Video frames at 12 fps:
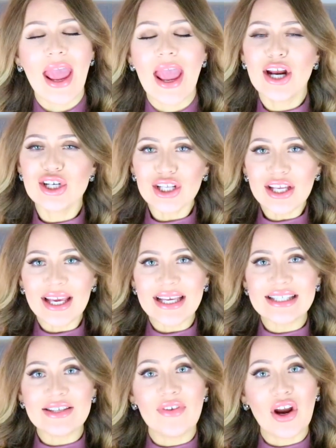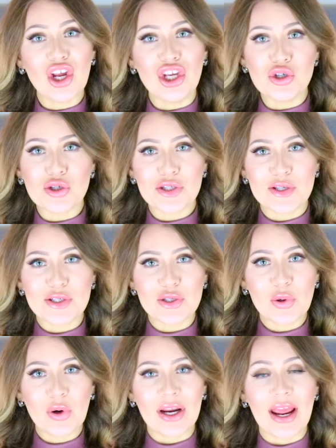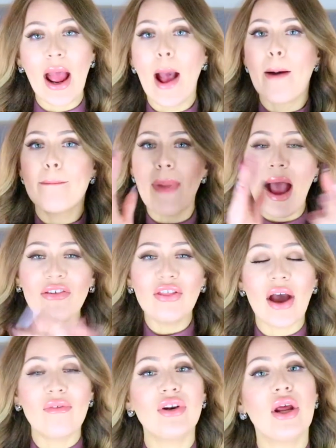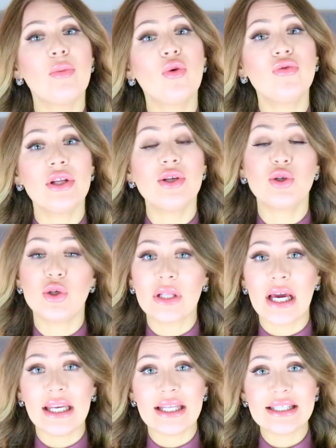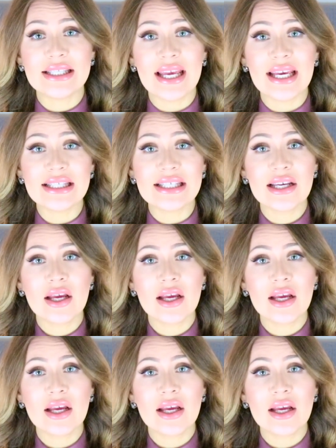Actually, it's a very interesting story. Back then when I moved into United States,